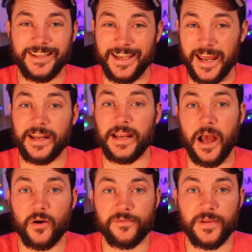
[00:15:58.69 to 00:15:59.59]
getting
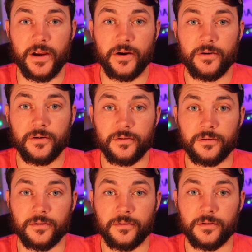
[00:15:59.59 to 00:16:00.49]
out of there
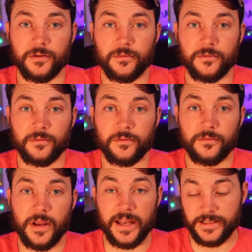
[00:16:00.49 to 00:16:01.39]

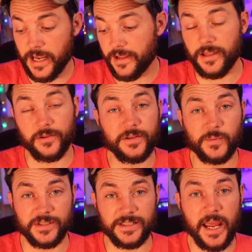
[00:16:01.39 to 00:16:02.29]
at 10, now
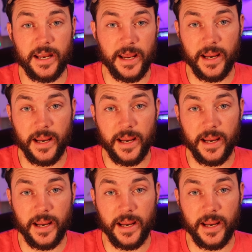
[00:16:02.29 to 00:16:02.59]
this was 10